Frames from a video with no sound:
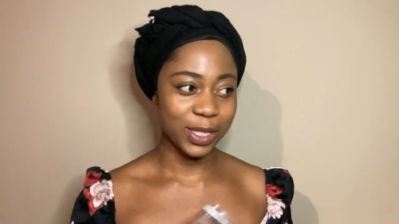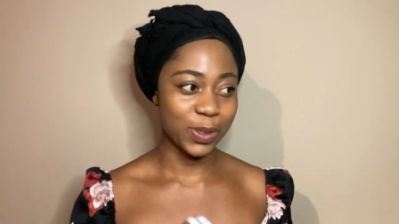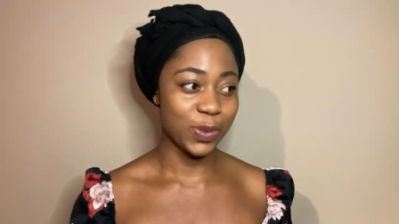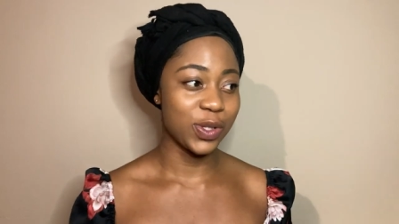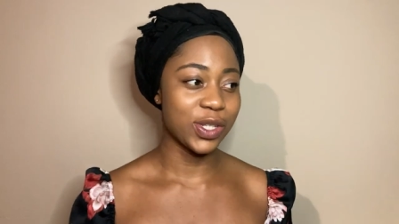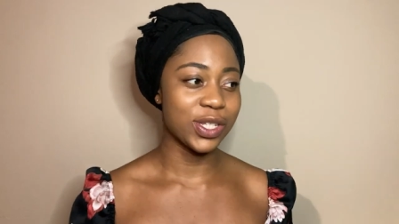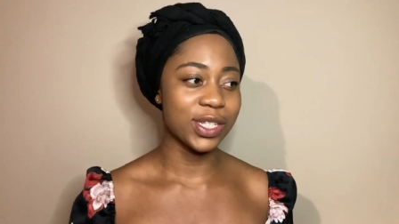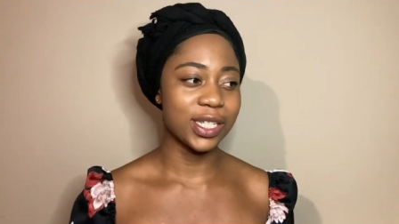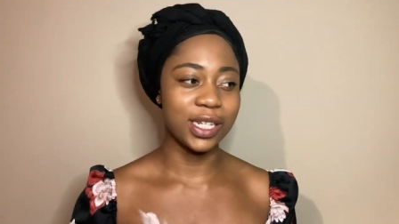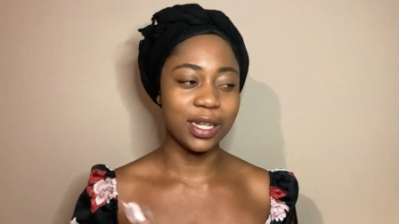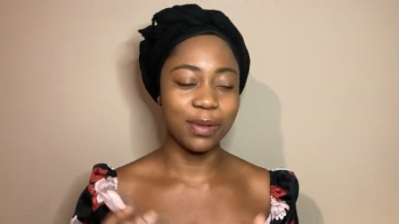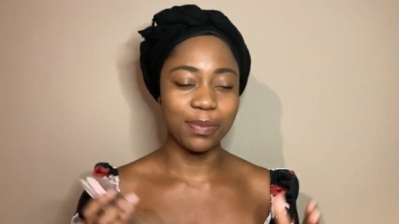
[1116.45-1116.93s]
We're
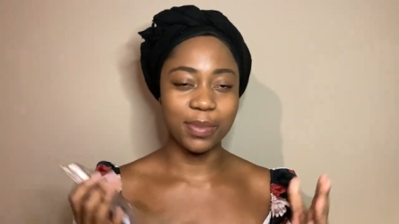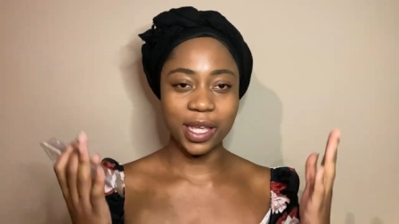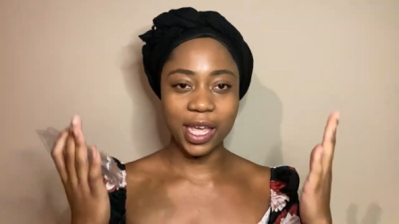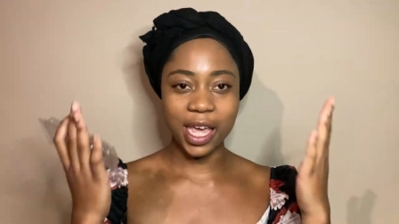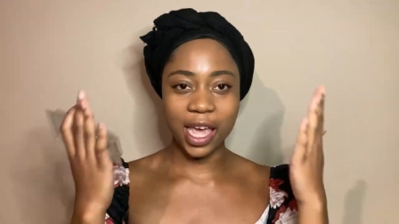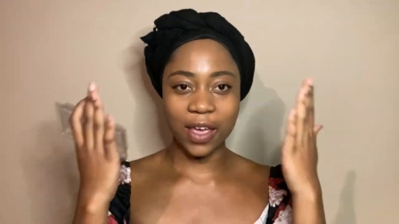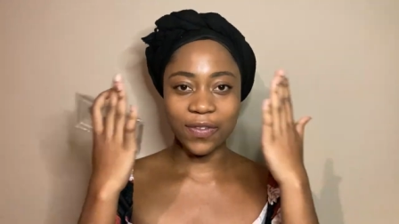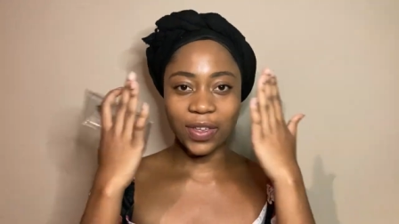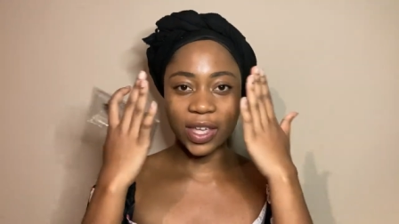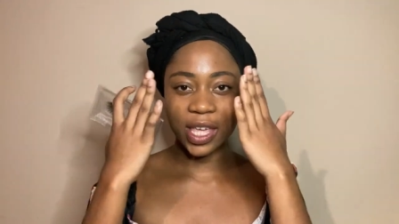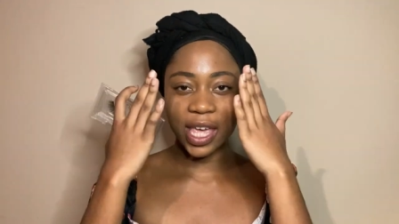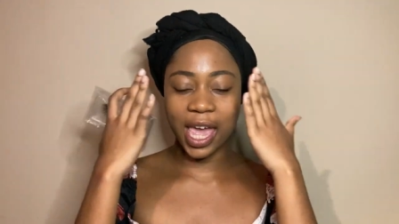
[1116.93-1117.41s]
just gonna be
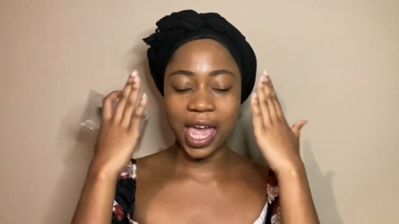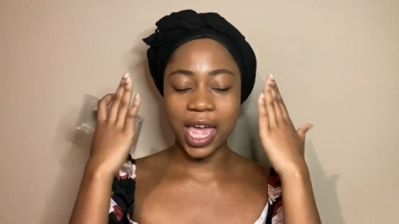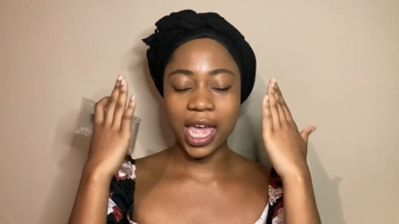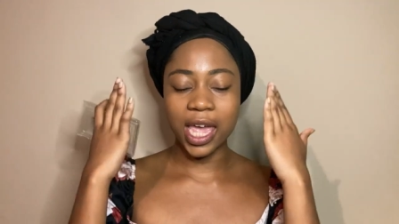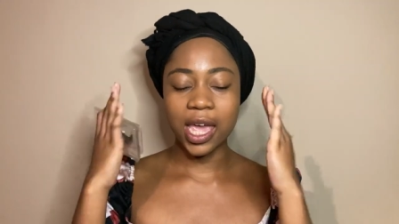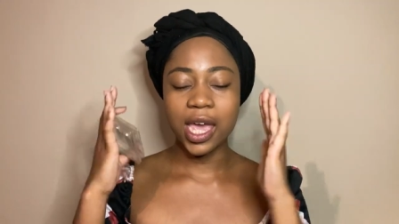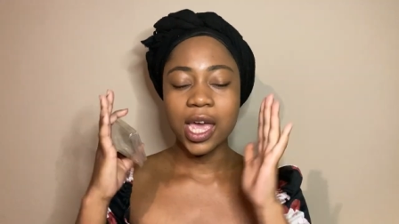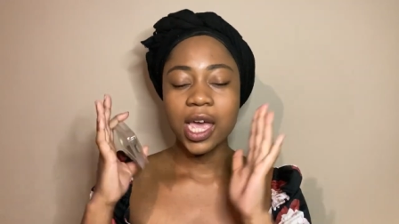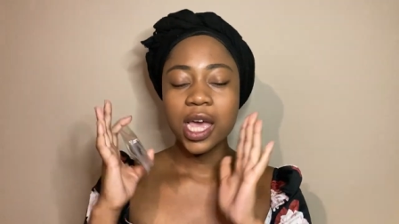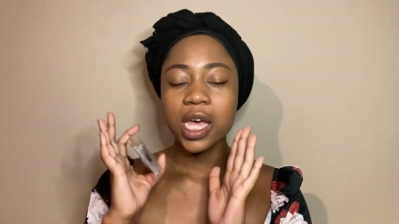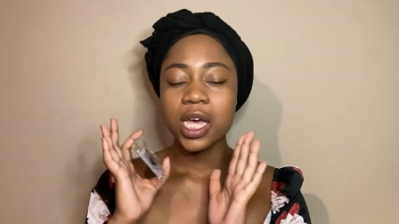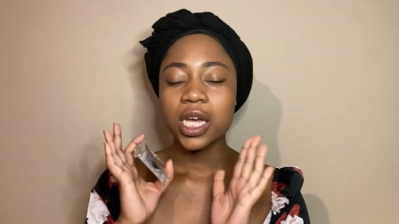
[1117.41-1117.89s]
having
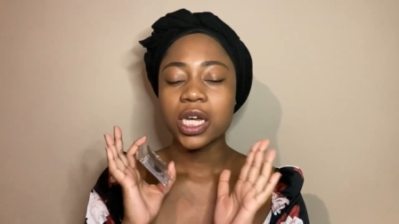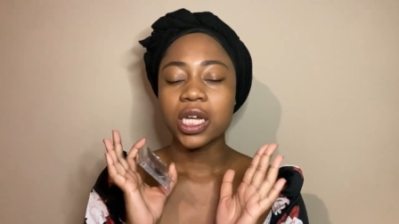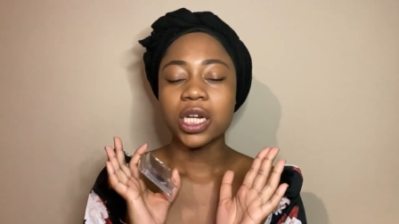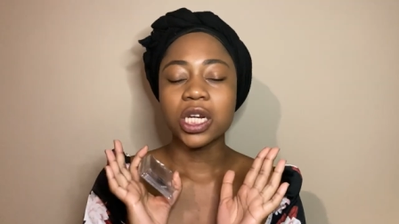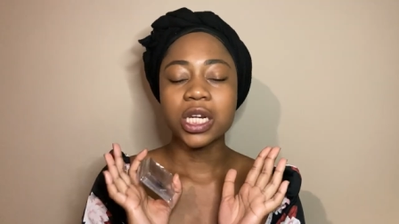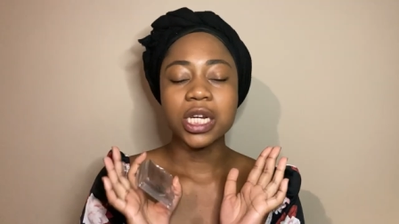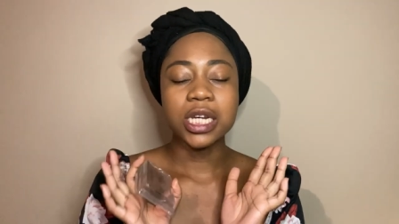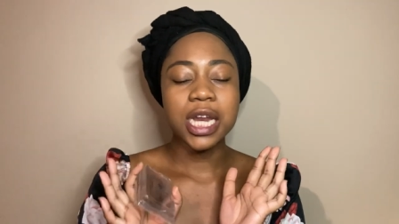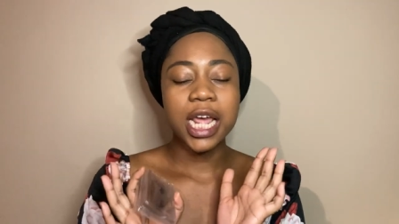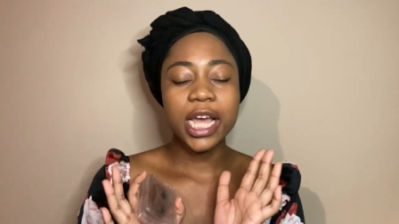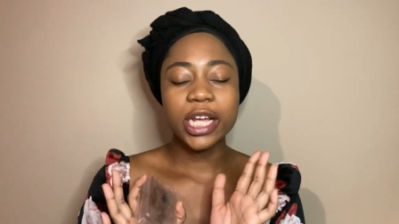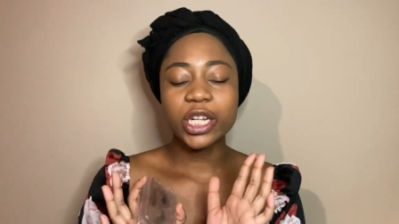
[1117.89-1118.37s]
a
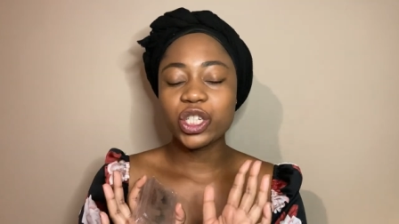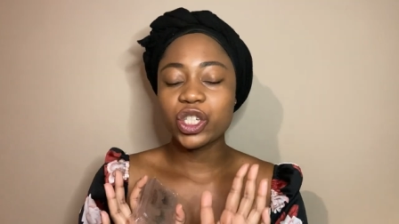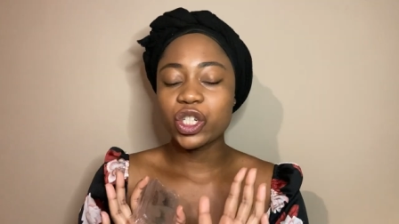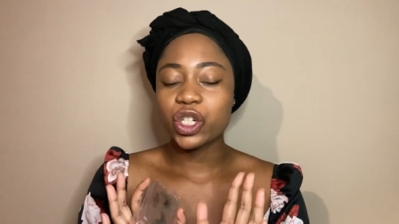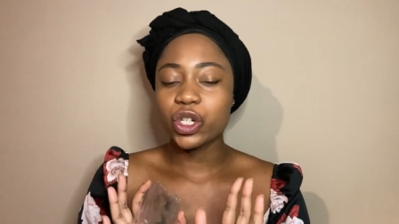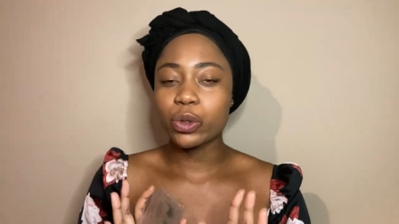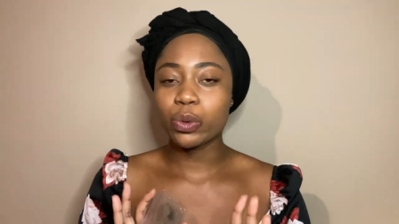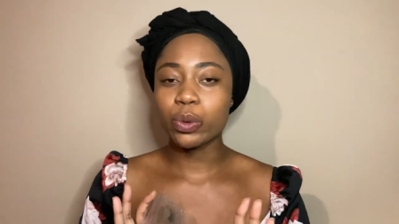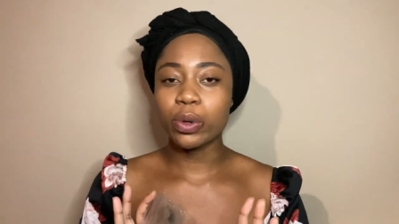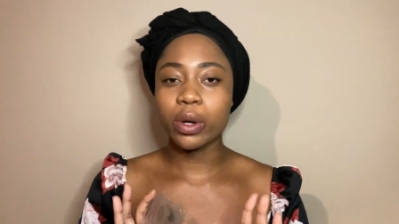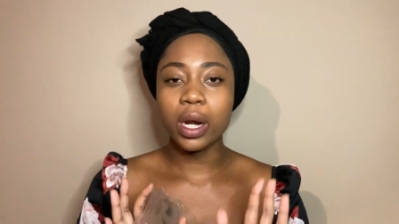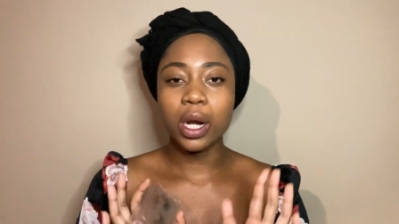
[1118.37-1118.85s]

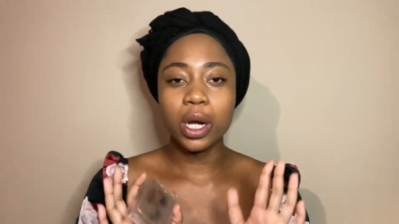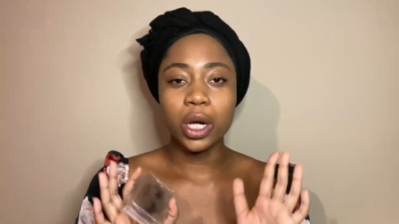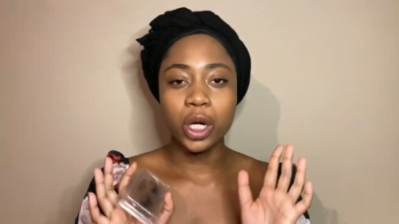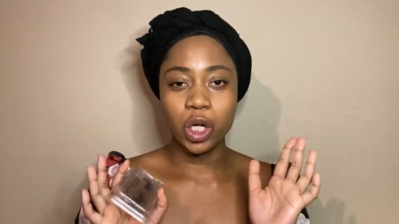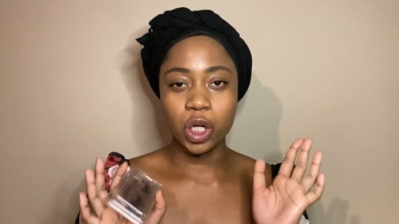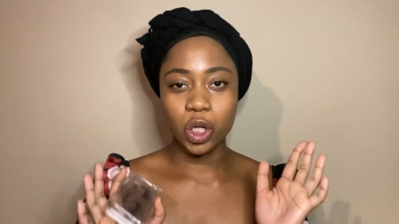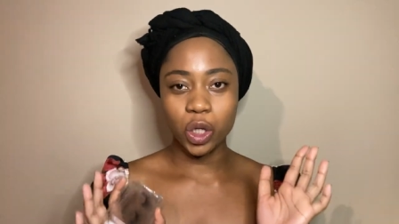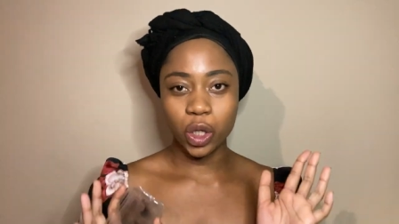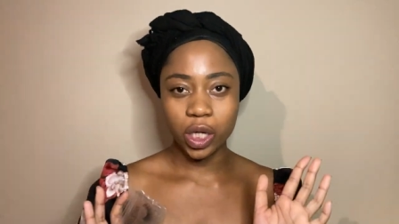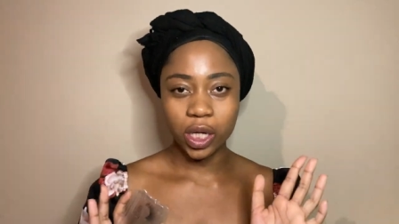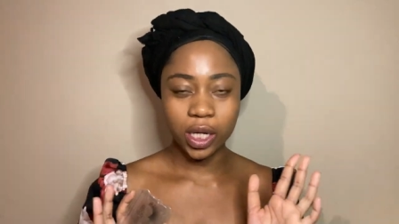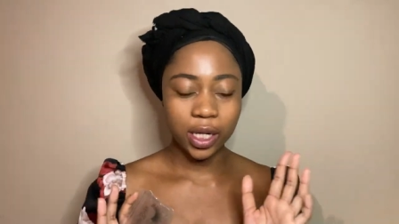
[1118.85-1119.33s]
natural
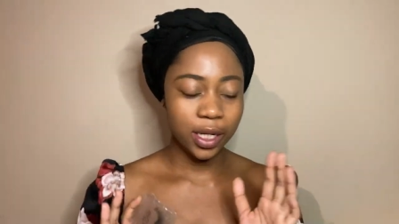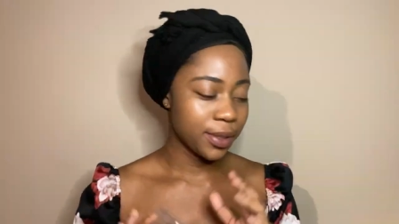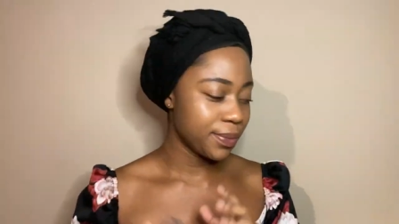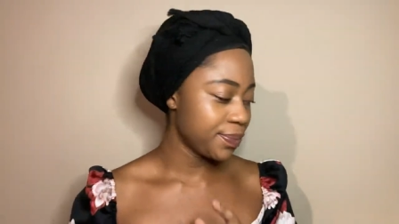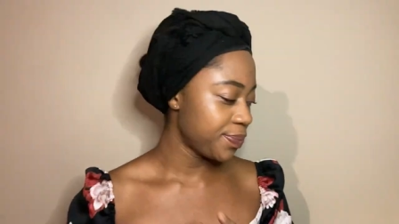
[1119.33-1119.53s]
look.